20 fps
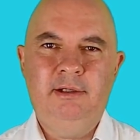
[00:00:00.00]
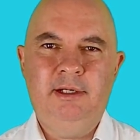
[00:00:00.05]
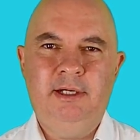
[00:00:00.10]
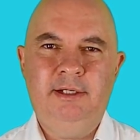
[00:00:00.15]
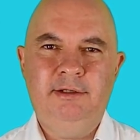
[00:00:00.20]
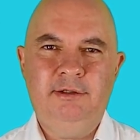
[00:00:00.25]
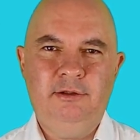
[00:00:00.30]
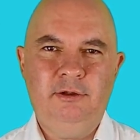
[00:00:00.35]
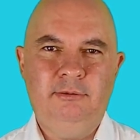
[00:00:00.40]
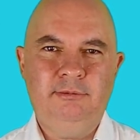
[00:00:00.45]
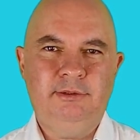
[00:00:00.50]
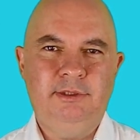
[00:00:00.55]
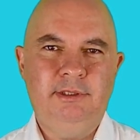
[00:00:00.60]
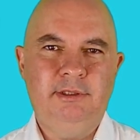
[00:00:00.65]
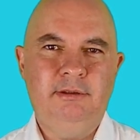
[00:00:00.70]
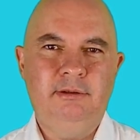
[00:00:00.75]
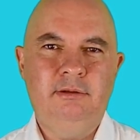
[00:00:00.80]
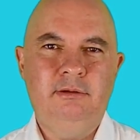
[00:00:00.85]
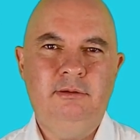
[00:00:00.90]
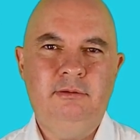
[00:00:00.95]
and
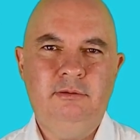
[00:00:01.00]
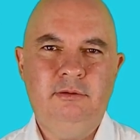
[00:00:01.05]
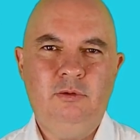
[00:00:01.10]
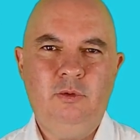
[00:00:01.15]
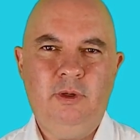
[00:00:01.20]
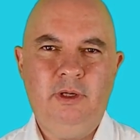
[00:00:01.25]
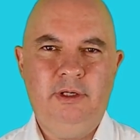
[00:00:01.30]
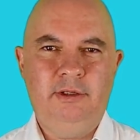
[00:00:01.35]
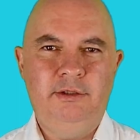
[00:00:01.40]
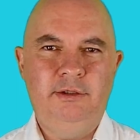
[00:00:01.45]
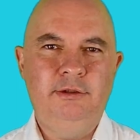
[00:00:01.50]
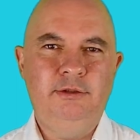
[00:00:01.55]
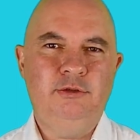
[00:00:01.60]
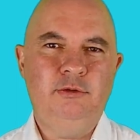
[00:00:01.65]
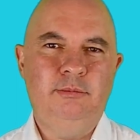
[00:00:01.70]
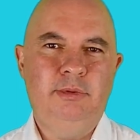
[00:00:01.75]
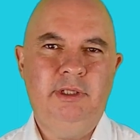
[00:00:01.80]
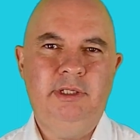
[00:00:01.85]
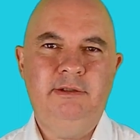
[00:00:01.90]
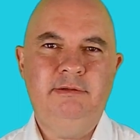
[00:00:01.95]
adopting quite
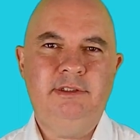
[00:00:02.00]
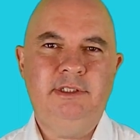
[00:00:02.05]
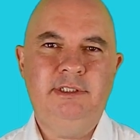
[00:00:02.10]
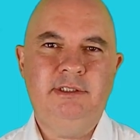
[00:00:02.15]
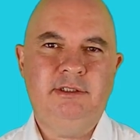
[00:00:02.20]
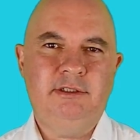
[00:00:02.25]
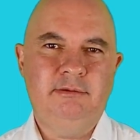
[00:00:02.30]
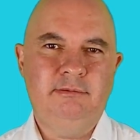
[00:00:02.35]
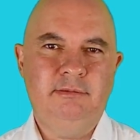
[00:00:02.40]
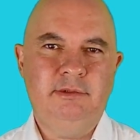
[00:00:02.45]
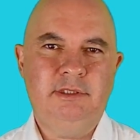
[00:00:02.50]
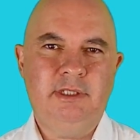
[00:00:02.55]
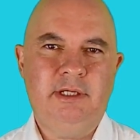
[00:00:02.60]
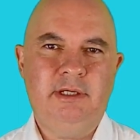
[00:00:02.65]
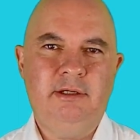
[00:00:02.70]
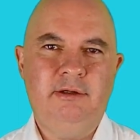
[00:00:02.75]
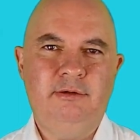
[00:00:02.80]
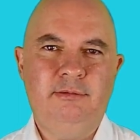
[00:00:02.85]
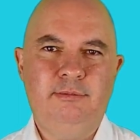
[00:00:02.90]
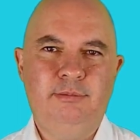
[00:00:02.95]
unusual belief systems
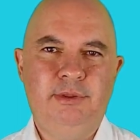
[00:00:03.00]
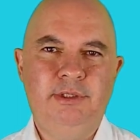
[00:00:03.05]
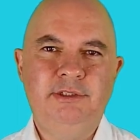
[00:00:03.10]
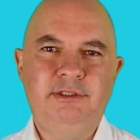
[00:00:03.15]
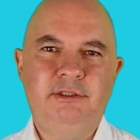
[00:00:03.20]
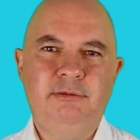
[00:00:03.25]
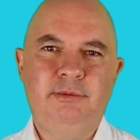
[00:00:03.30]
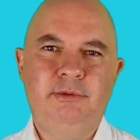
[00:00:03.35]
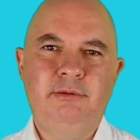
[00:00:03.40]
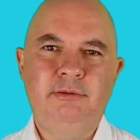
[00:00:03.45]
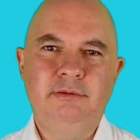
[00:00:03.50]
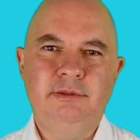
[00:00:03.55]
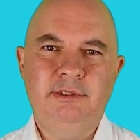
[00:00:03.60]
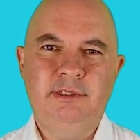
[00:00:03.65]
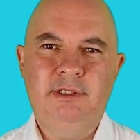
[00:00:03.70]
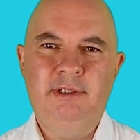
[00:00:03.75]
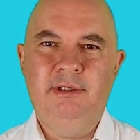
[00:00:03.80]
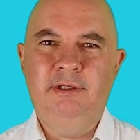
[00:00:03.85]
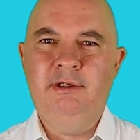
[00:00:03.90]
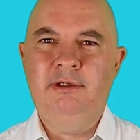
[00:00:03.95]
and
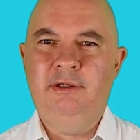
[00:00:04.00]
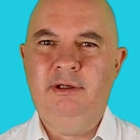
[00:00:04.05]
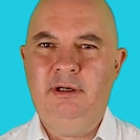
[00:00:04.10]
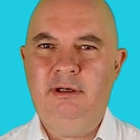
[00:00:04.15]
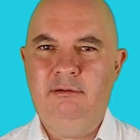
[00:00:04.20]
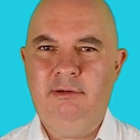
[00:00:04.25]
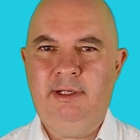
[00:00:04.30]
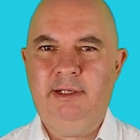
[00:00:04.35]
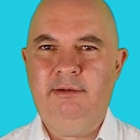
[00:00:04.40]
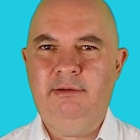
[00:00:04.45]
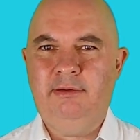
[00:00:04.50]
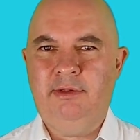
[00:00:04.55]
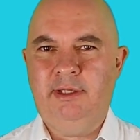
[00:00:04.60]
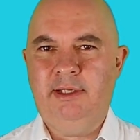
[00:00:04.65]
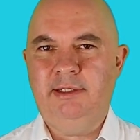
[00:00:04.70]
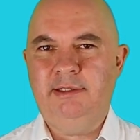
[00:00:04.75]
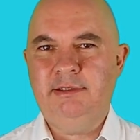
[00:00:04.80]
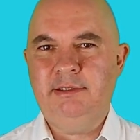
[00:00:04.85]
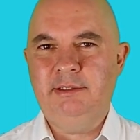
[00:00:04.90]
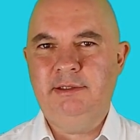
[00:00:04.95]
principles around
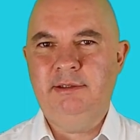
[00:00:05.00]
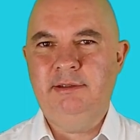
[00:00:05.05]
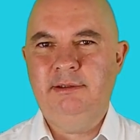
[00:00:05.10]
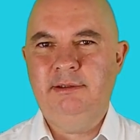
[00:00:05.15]
that.